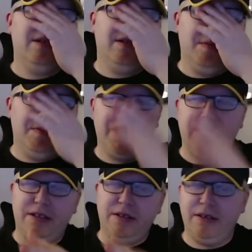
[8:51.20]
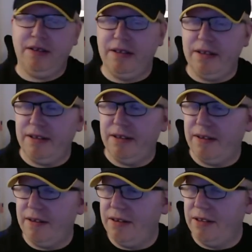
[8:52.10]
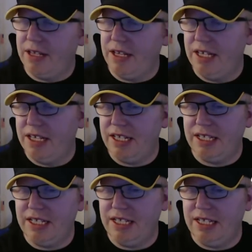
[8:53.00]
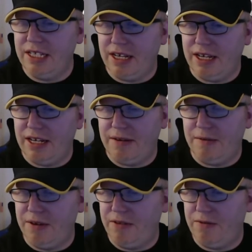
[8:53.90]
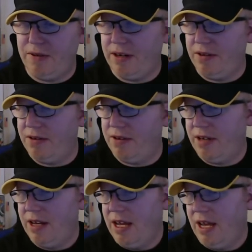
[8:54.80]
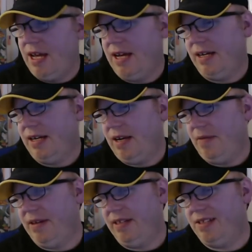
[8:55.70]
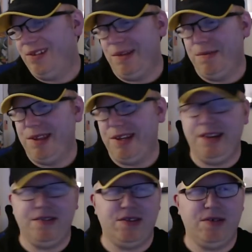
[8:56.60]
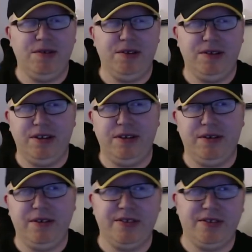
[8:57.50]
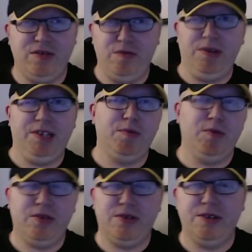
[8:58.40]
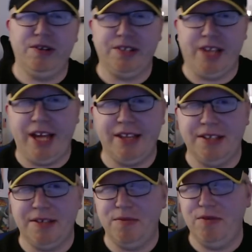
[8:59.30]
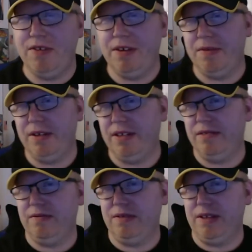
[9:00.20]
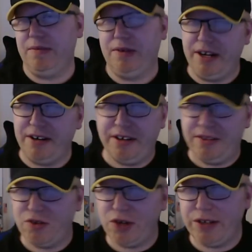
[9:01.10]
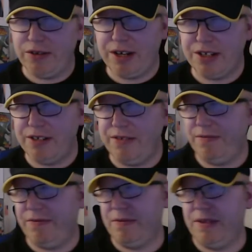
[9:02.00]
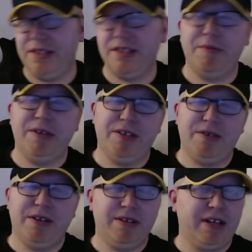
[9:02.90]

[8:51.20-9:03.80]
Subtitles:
But looking good. I wonder if I mean, it's only a month and a half, so I wouldn't think they'd give us too much more looks at this movie. I mean, put out another trailer, actually. I mean, this is like a